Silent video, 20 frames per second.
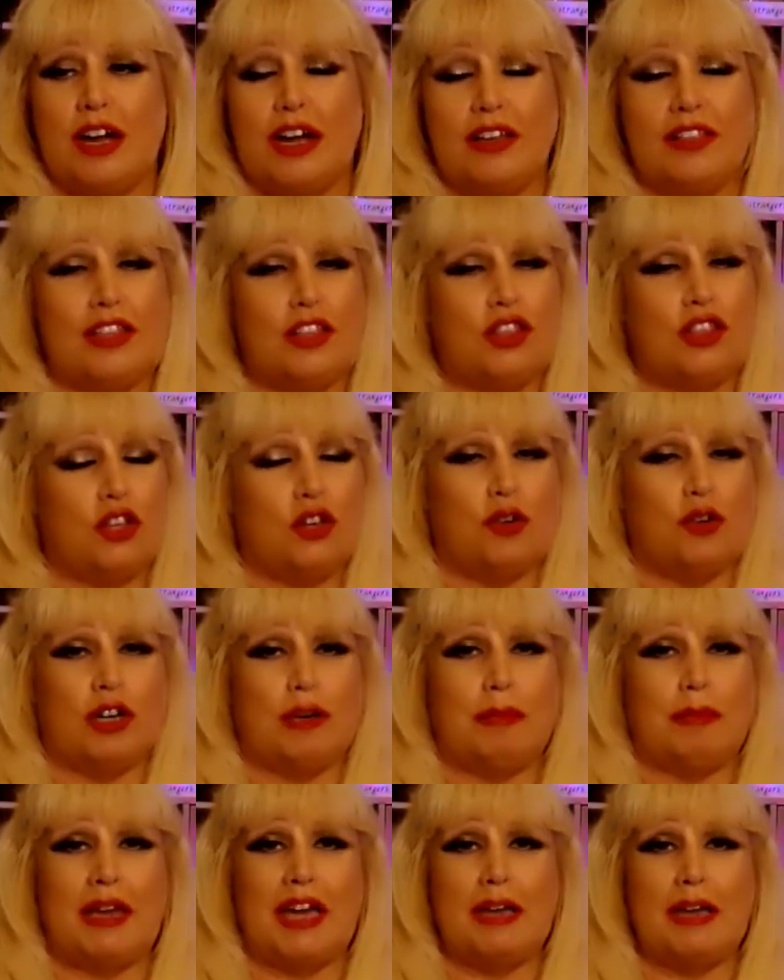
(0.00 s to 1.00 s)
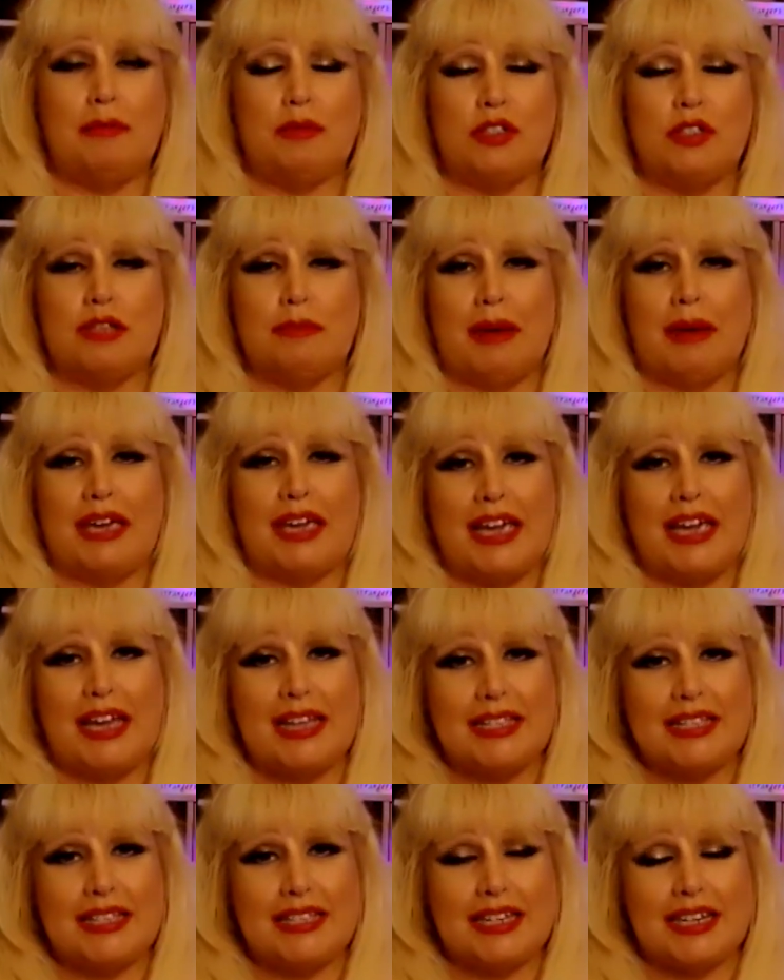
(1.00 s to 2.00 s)
I think that you're going to be able to make
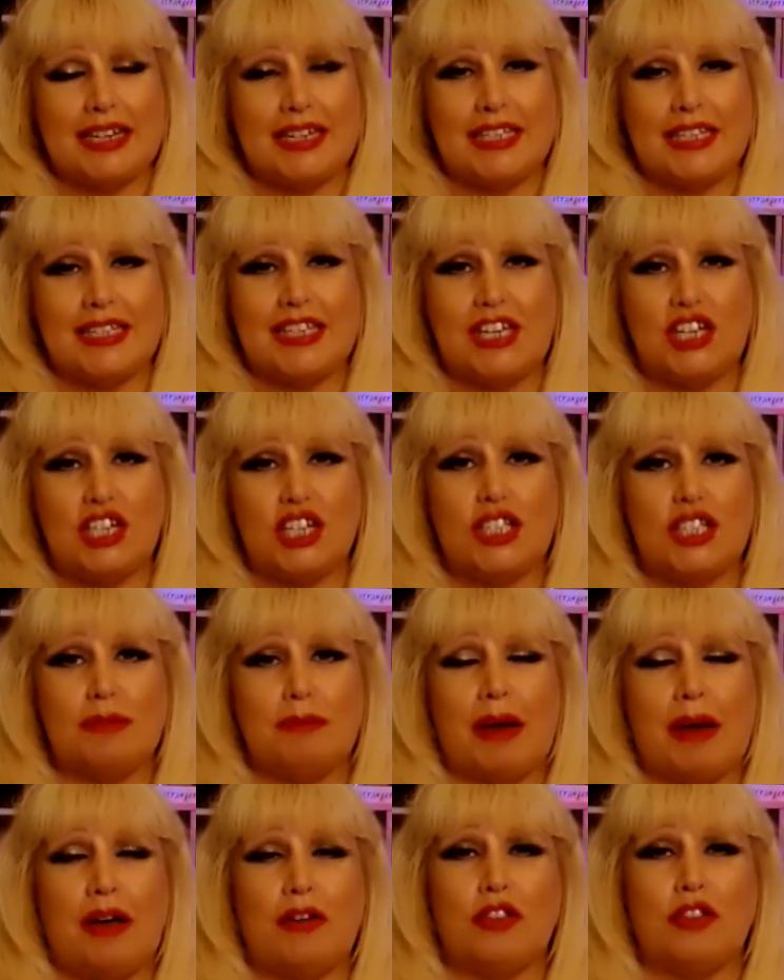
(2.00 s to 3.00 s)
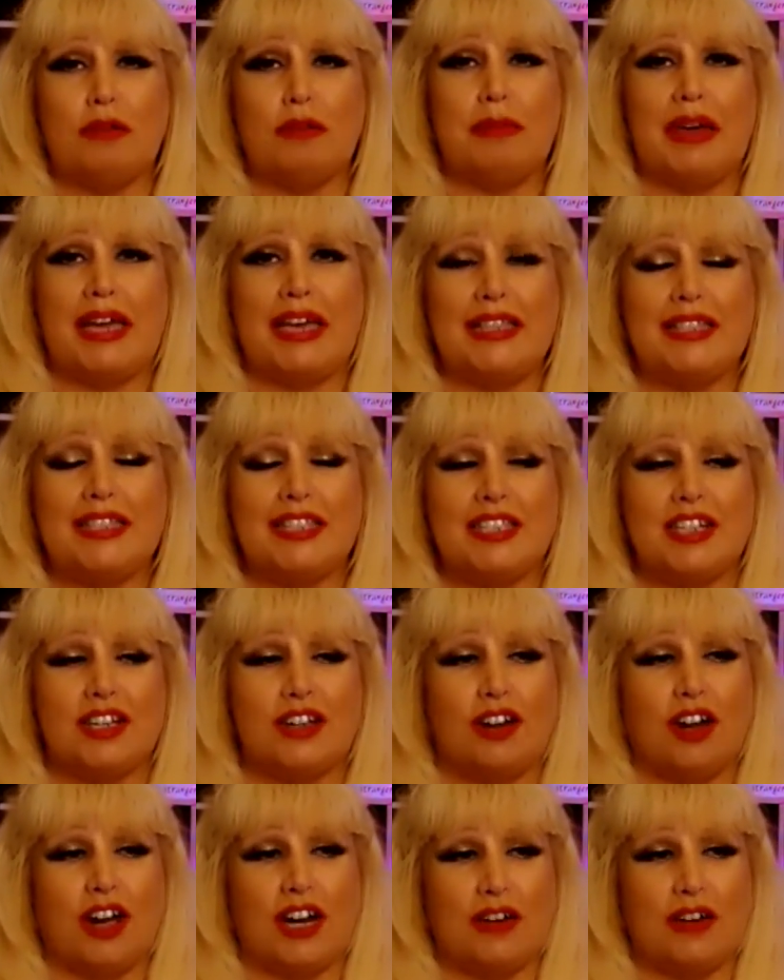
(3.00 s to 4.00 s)
instant decisions about them,
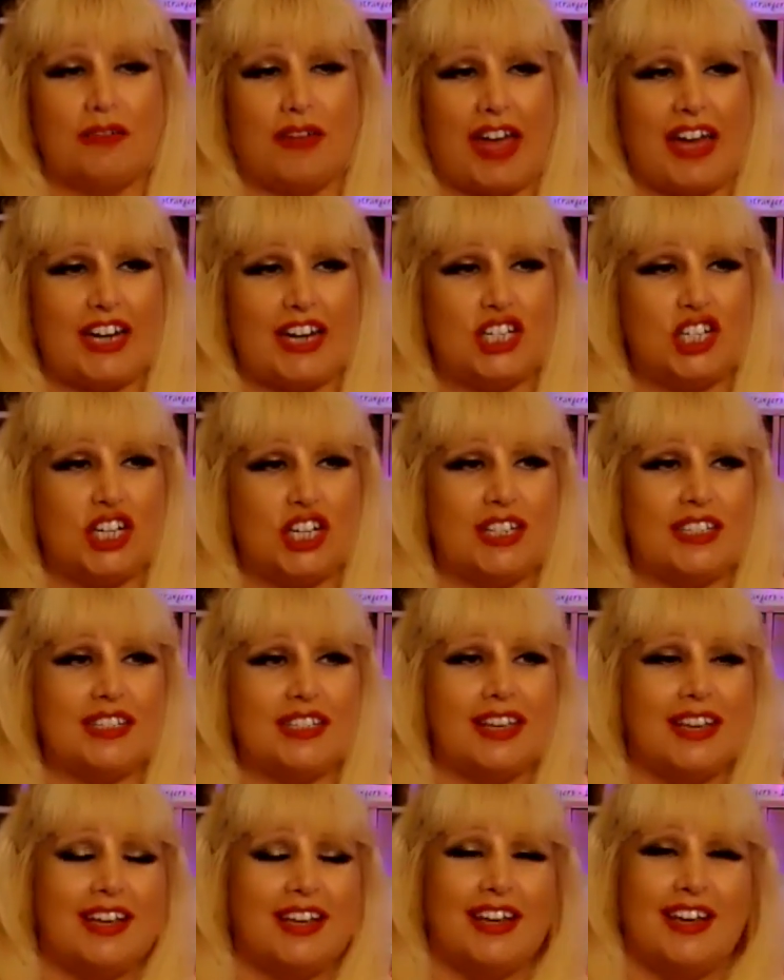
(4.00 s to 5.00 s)
instant kind of energies.